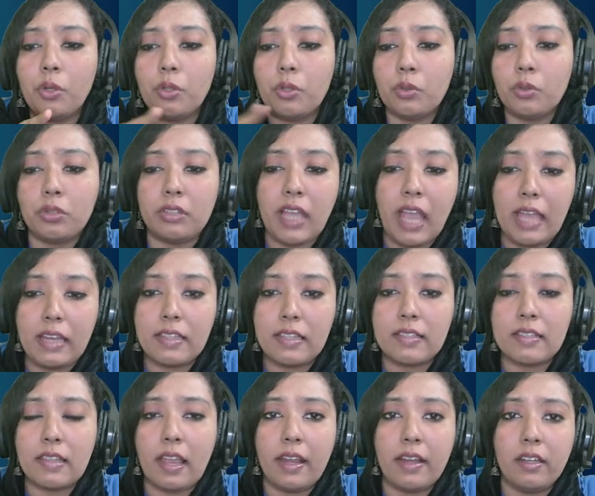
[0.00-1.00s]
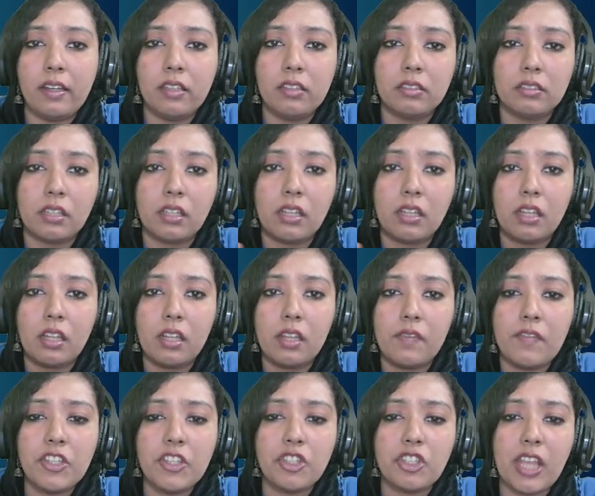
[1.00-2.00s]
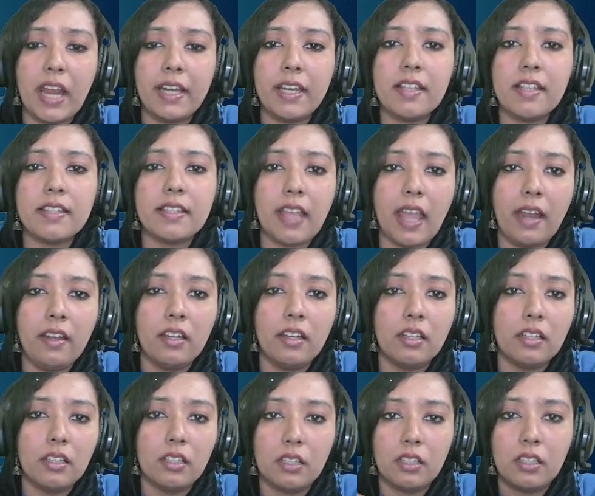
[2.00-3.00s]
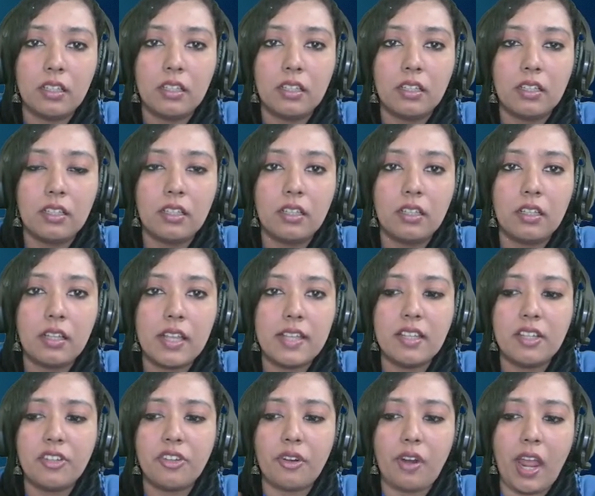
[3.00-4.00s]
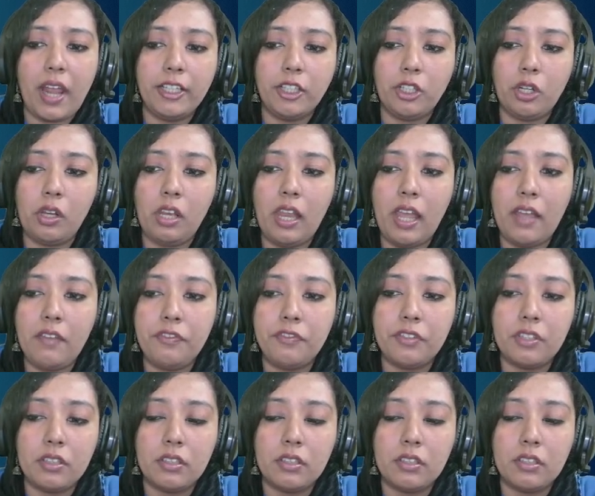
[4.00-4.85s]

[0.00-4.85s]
to that side? Which side is that? Is it right or left?